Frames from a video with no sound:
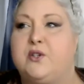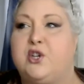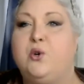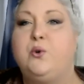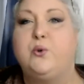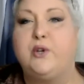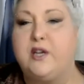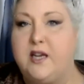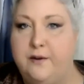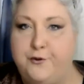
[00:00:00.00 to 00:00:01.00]
So
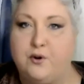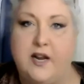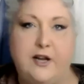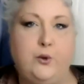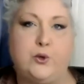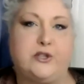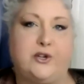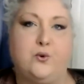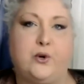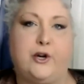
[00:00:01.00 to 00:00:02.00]
if your landlord's
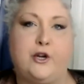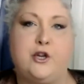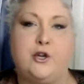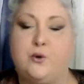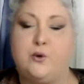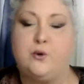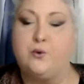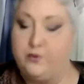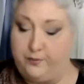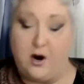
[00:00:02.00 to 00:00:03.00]
ignoring
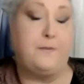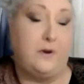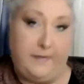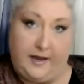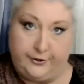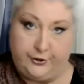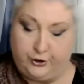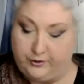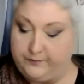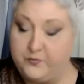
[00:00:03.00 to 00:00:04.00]
you, the property
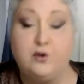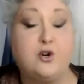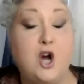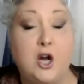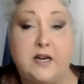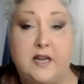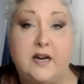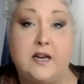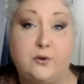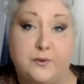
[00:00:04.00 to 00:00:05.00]
manager, you're not
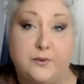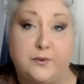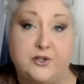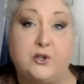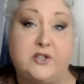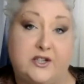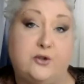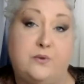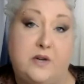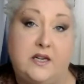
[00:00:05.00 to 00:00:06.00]
getting the results that
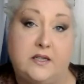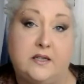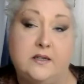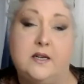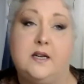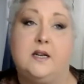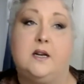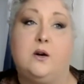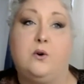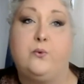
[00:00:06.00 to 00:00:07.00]
you need,
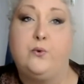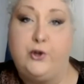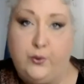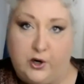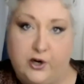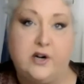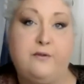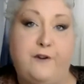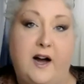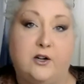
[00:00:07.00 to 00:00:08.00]
you are going to
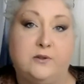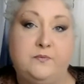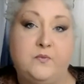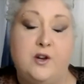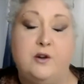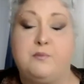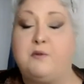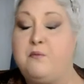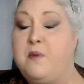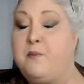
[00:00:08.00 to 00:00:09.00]
file. But
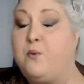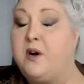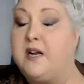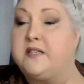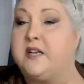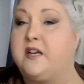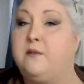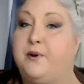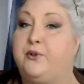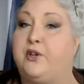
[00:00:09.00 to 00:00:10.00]
remember what I said
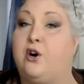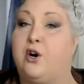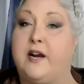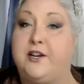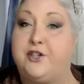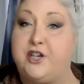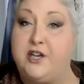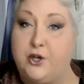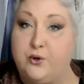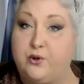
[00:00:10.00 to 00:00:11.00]
about the
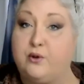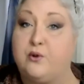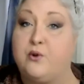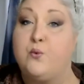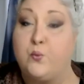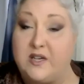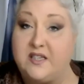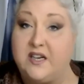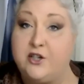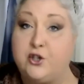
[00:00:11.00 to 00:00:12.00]
RHEU, the
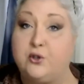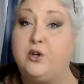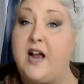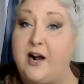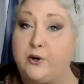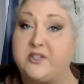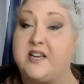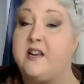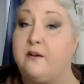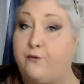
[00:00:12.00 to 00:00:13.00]
Residential
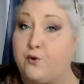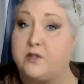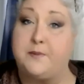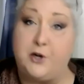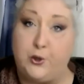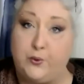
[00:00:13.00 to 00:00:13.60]
Housing Enforcement